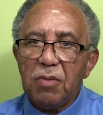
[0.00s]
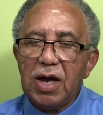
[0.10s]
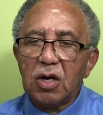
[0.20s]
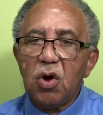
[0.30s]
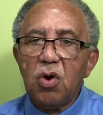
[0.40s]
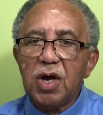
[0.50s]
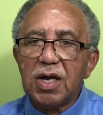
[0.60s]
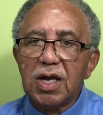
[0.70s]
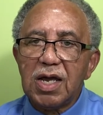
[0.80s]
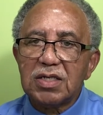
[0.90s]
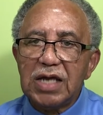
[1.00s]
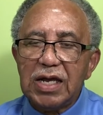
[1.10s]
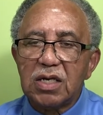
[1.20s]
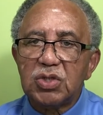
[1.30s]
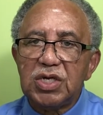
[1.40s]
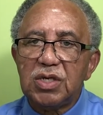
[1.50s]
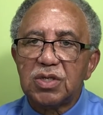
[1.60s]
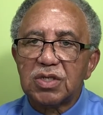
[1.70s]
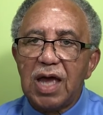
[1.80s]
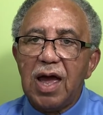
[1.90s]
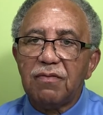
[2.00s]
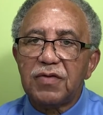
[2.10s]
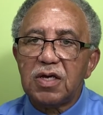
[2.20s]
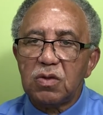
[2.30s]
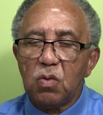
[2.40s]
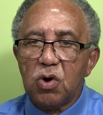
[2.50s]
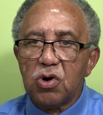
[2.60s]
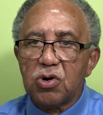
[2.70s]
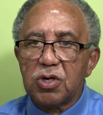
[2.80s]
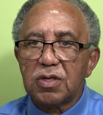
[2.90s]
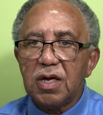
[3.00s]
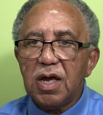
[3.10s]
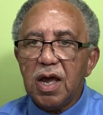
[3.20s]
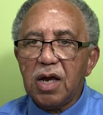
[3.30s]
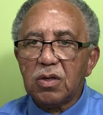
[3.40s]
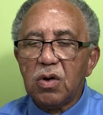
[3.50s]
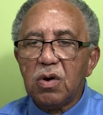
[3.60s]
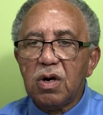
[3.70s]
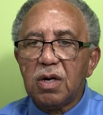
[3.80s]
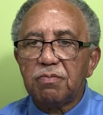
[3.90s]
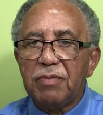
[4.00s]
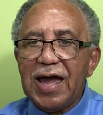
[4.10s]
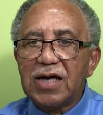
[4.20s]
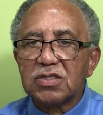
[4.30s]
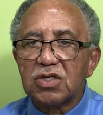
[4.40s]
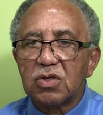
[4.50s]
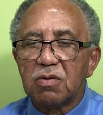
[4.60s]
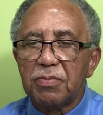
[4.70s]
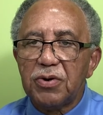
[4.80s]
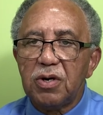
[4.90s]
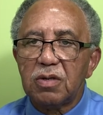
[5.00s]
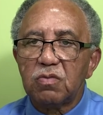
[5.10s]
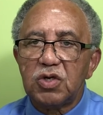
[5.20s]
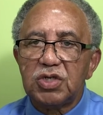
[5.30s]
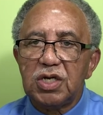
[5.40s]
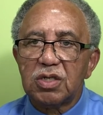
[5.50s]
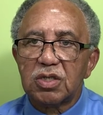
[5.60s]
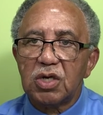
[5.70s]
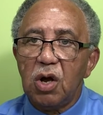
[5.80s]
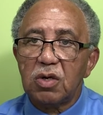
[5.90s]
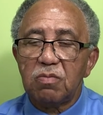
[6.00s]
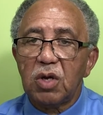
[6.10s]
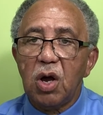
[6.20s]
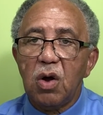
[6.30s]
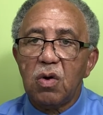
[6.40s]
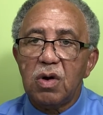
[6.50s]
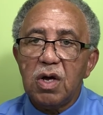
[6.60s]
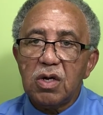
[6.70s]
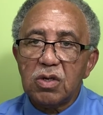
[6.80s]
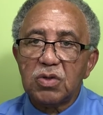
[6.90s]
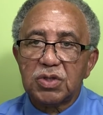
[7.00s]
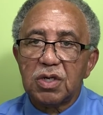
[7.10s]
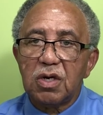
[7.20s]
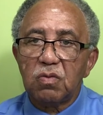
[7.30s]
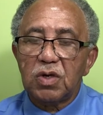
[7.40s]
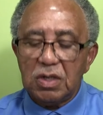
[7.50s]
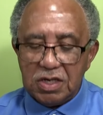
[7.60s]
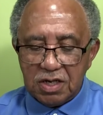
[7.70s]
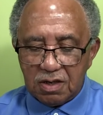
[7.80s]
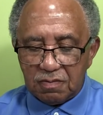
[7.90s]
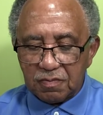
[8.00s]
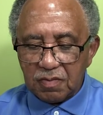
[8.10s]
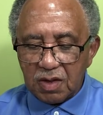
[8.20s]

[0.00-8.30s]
by going and taking Jesus at his word and going back to Capernaum when Jesus told him, go, your son will live.